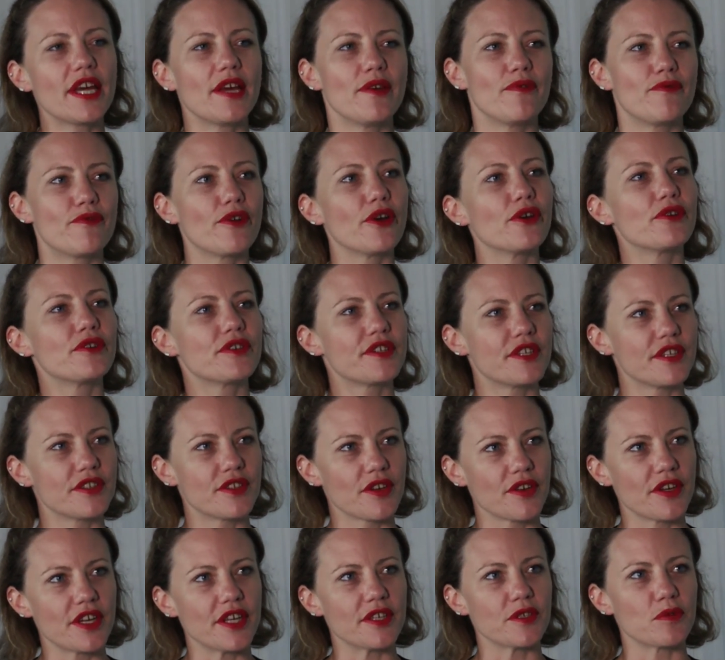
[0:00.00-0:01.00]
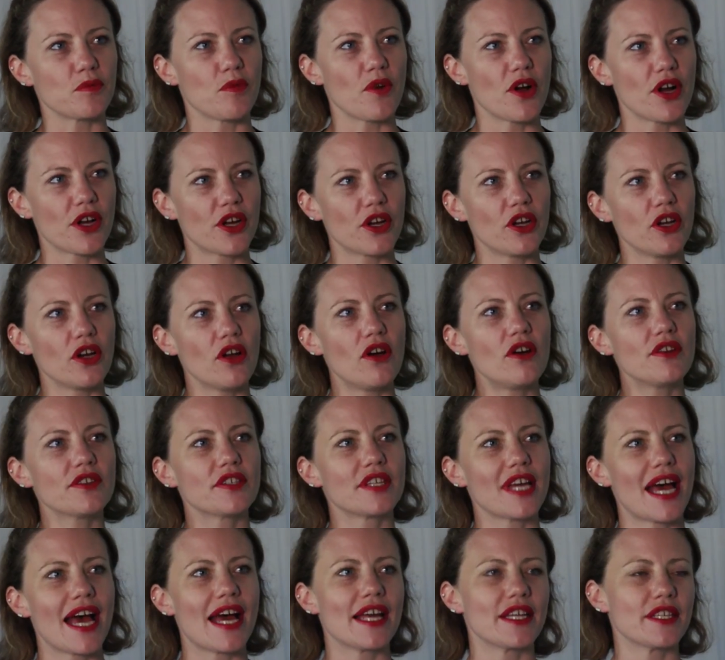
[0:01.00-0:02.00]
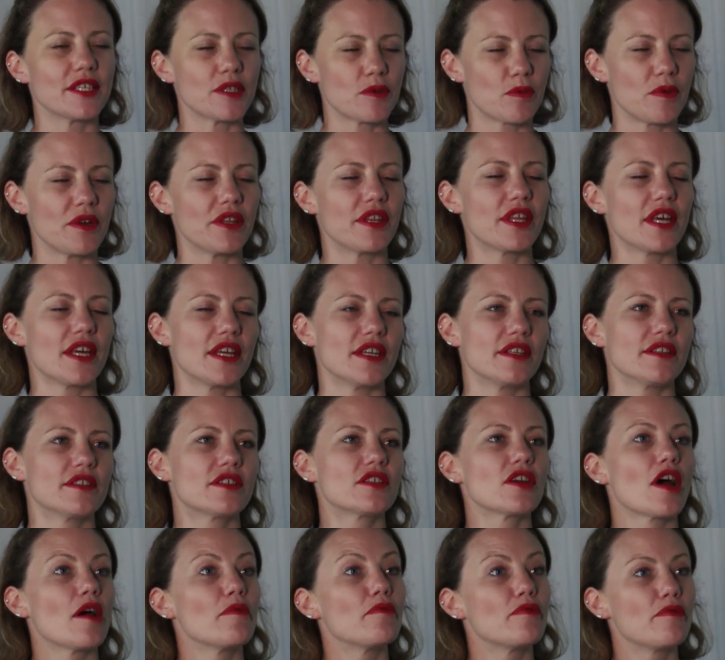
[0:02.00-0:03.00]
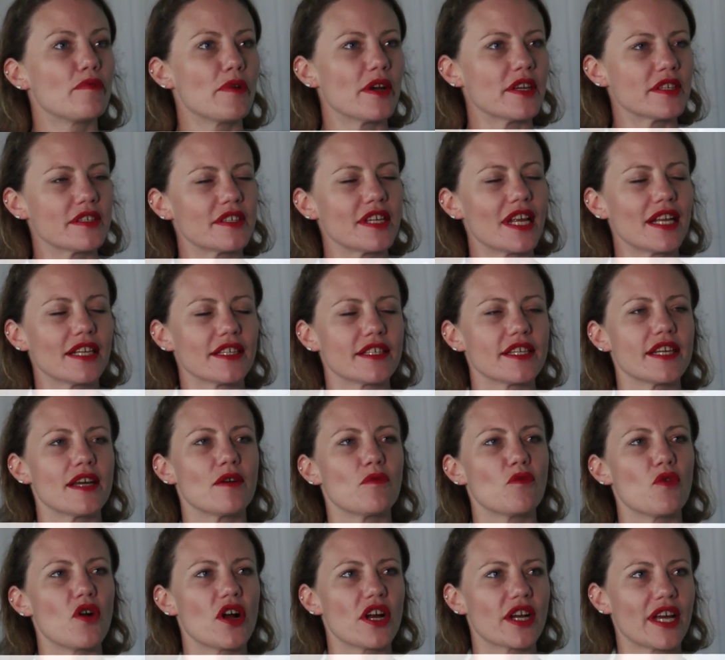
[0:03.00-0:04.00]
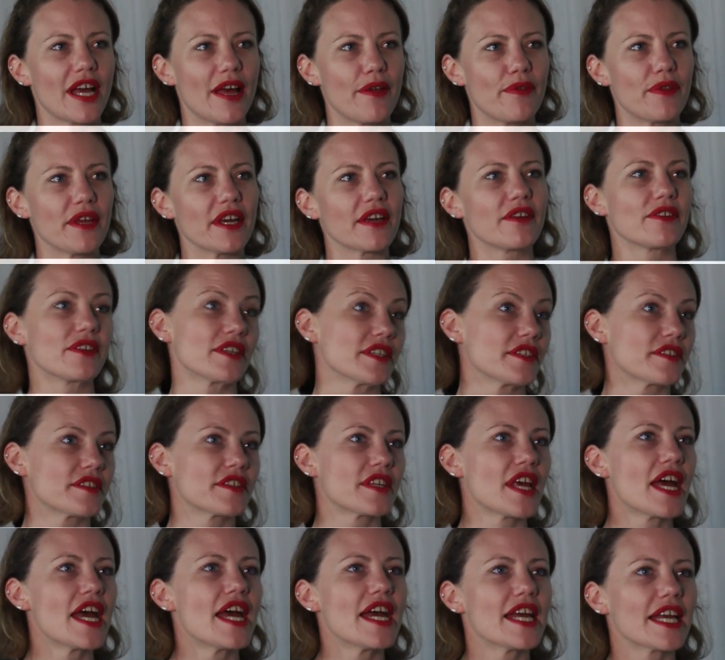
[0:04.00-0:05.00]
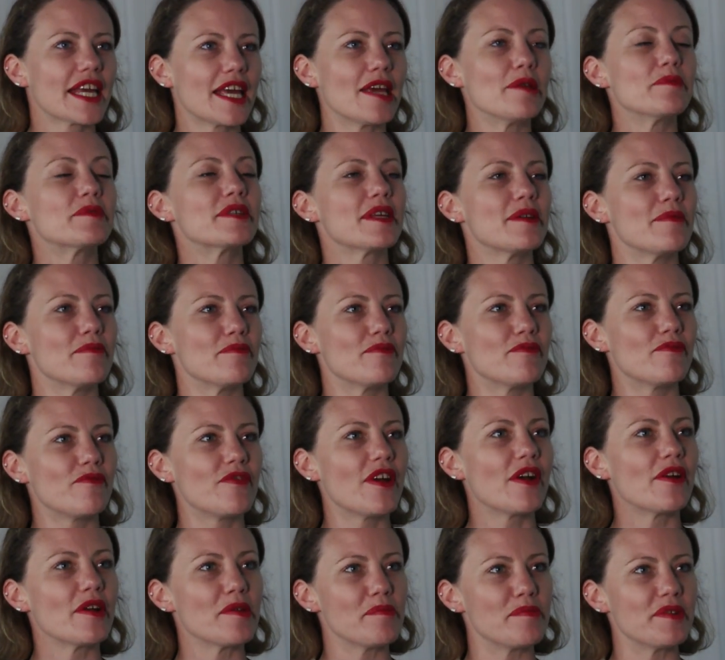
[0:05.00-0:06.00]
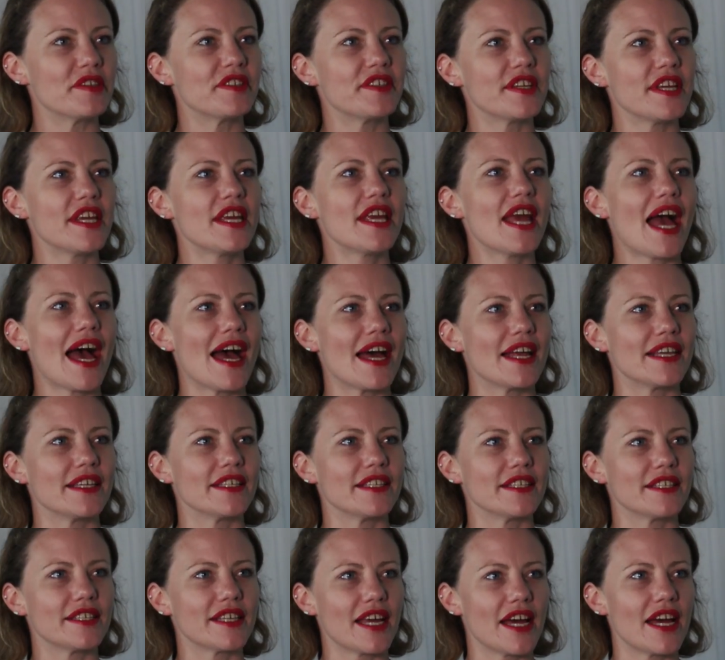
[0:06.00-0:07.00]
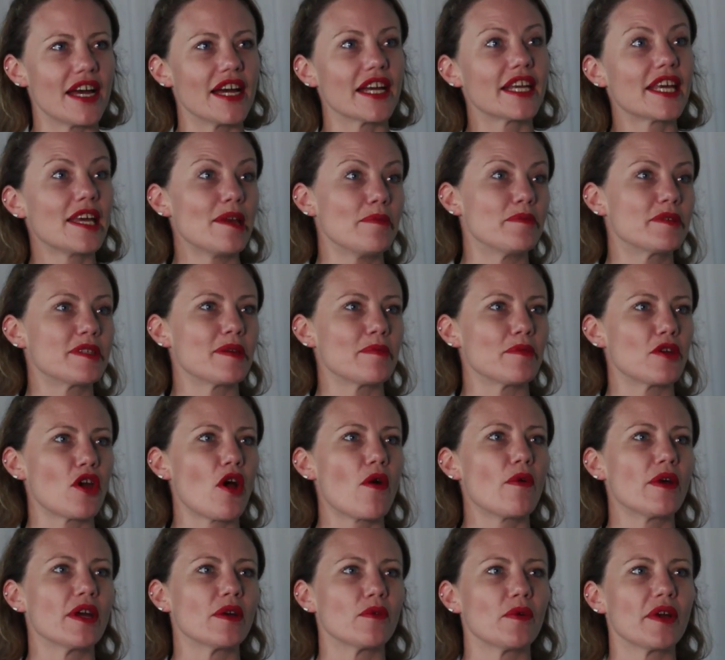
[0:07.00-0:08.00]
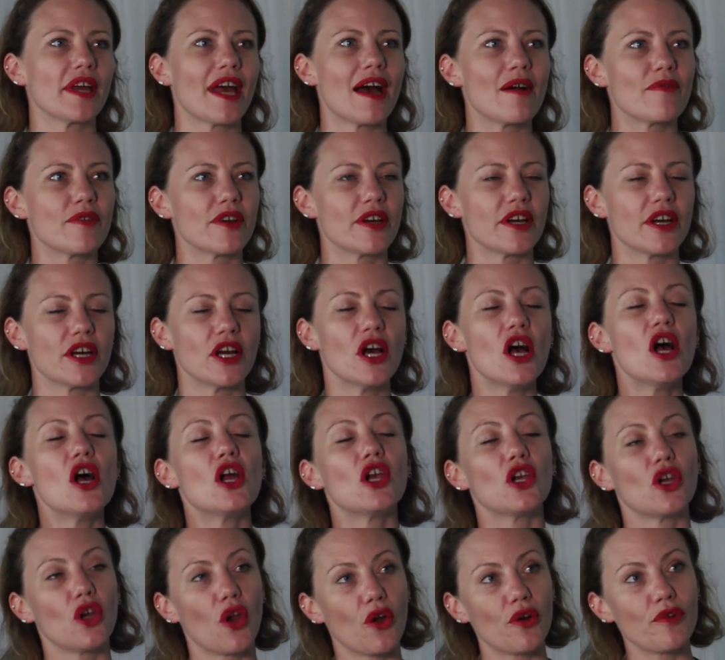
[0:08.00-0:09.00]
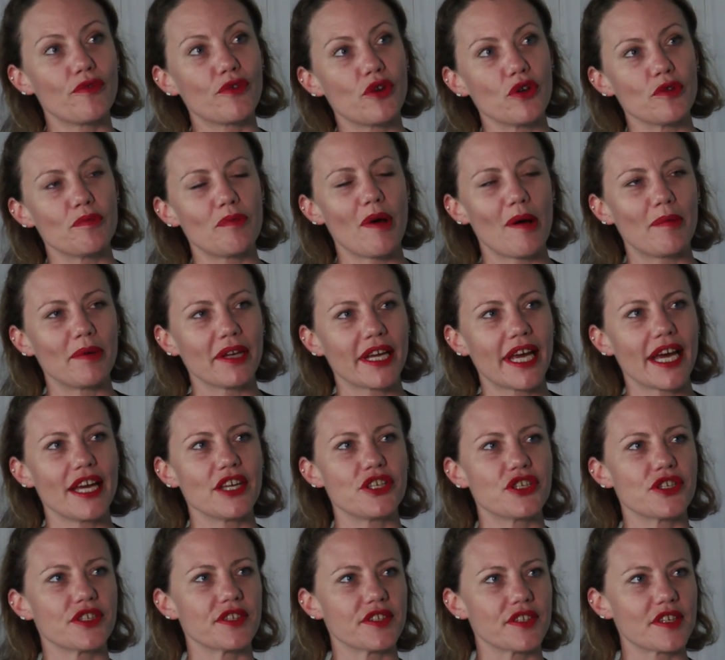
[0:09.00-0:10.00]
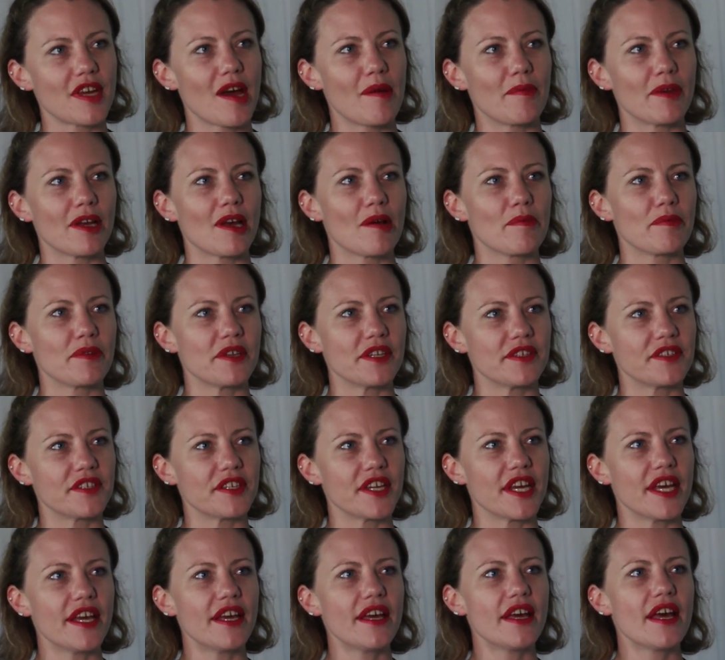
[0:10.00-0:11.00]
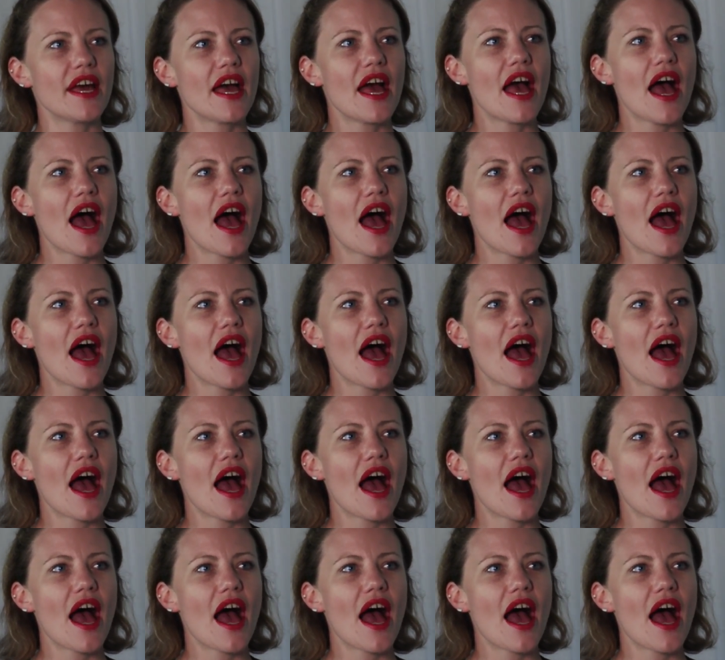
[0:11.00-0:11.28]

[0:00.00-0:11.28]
He focuses on his work a lot, and with his type of personality and work ethic, this keeps him very busy and keeps him going. We have a lot of good publications coming up this year.